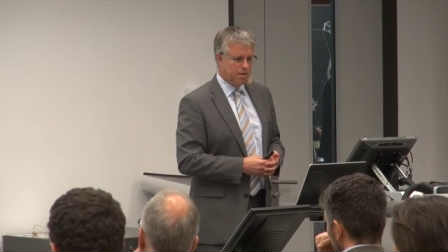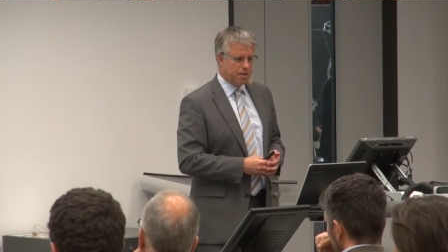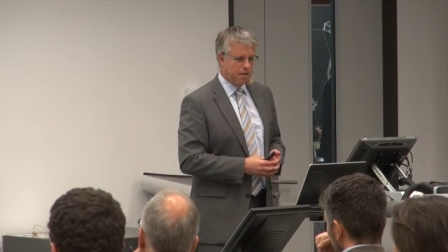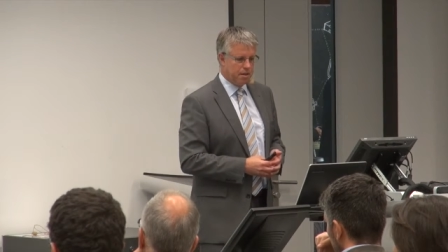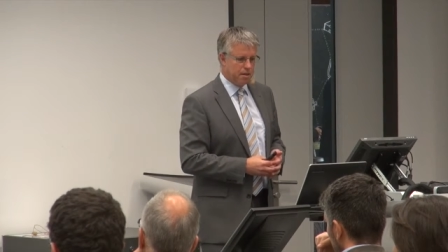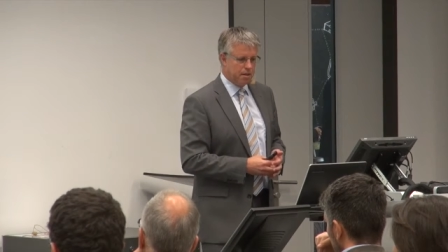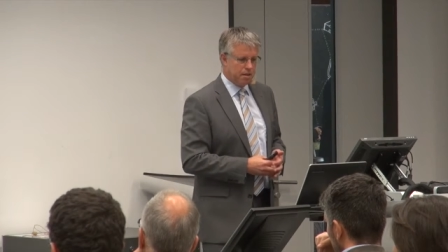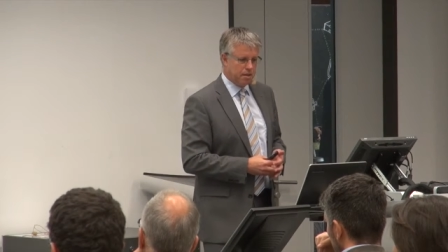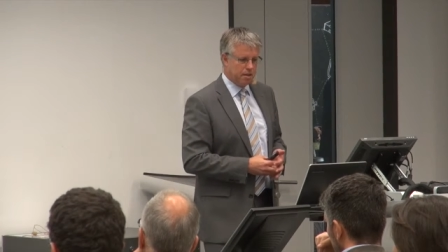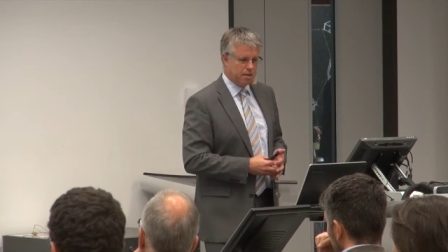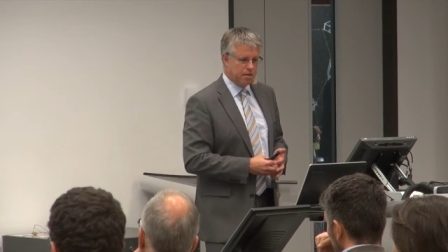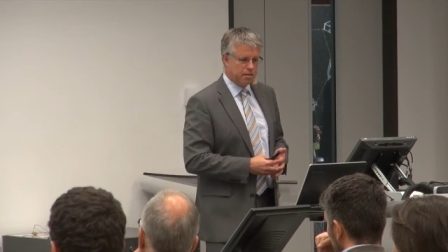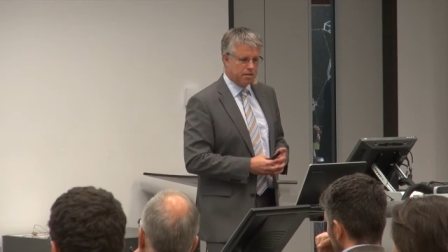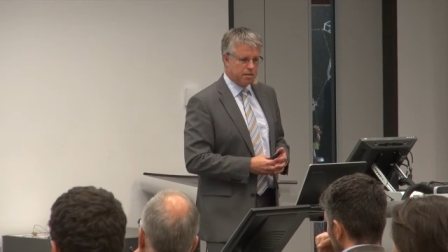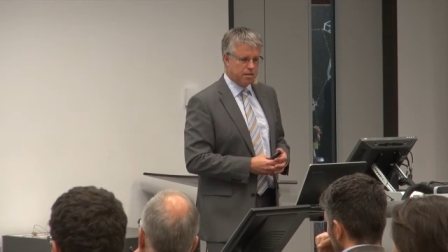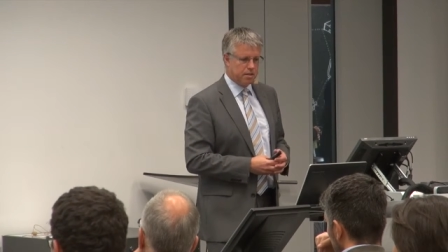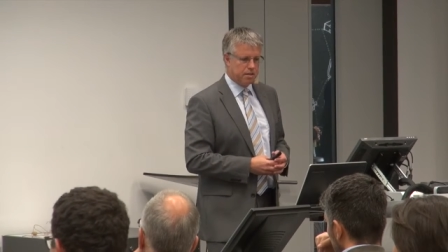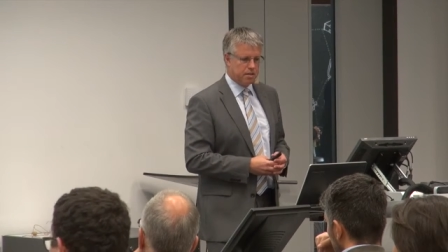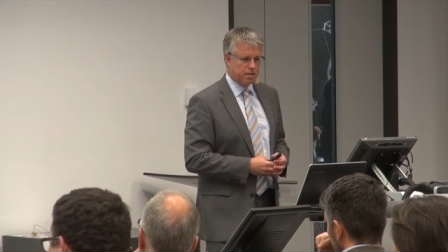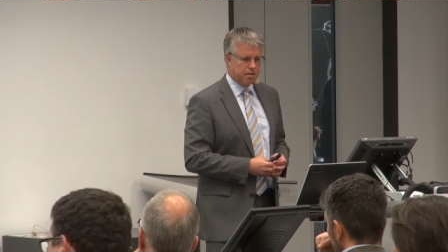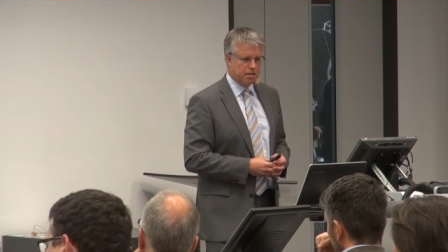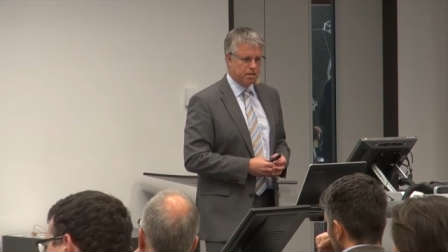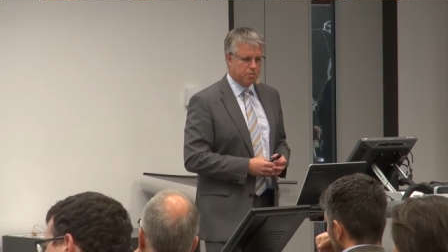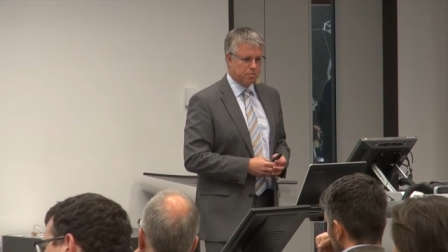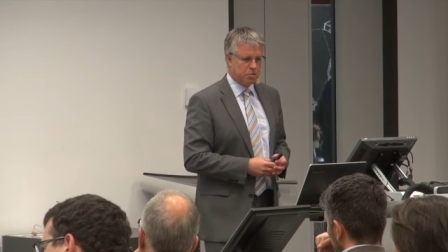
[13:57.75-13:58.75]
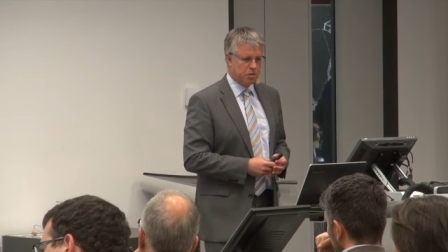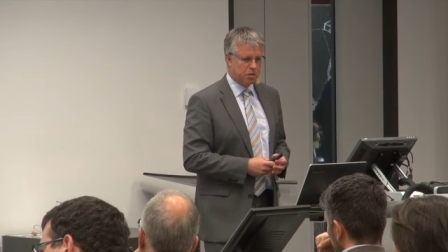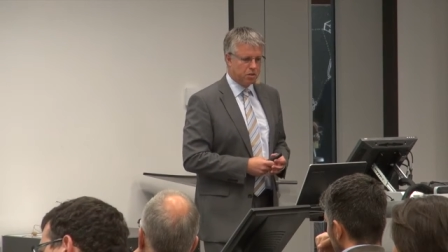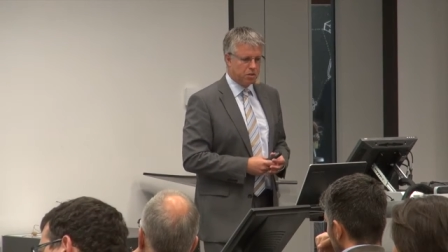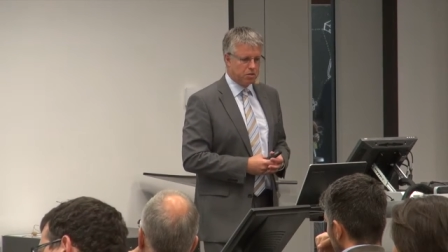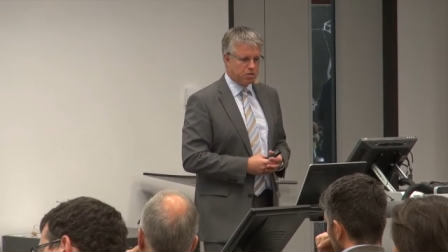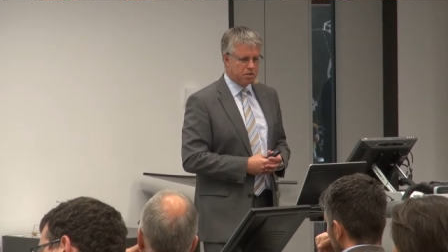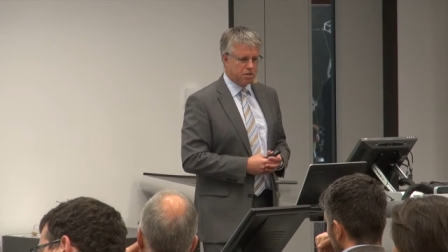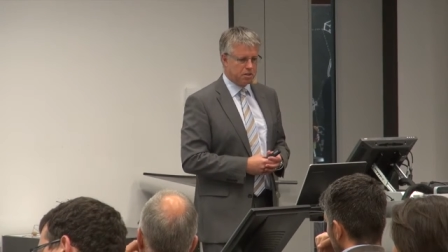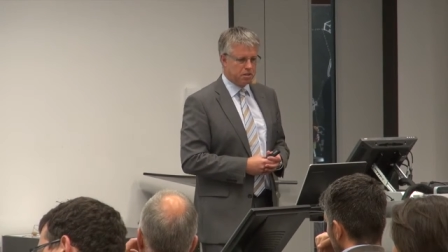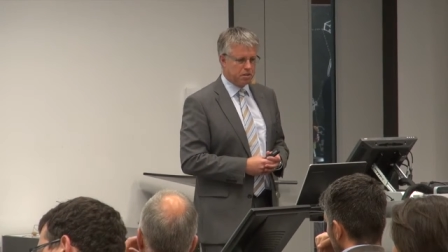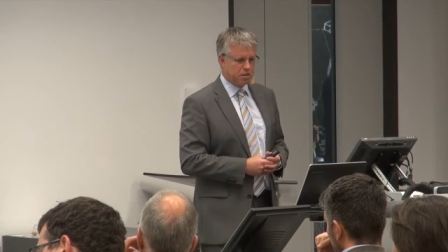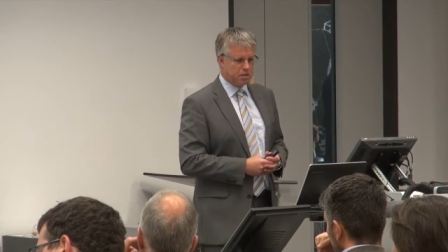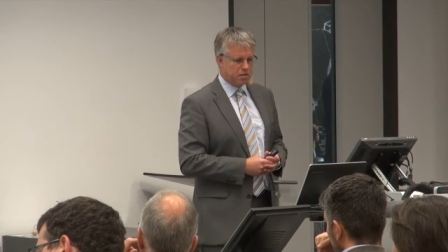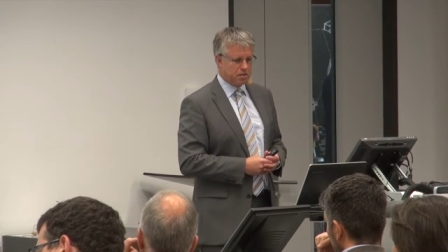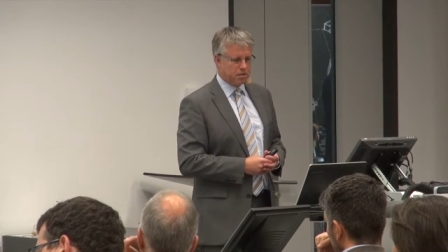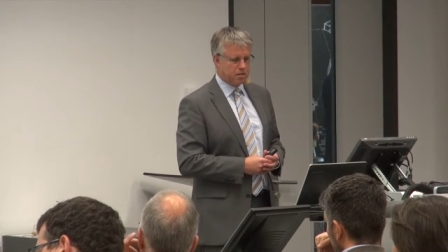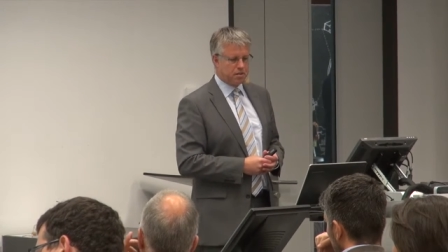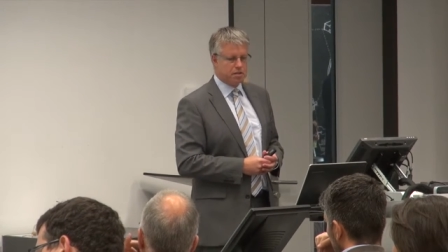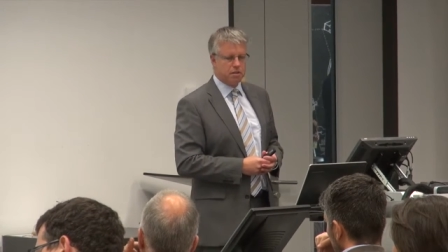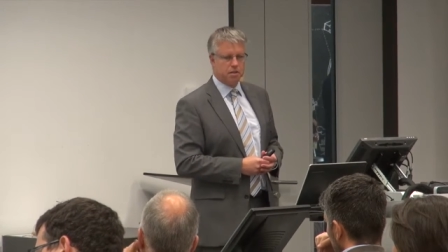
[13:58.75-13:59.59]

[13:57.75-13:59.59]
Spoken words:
The products,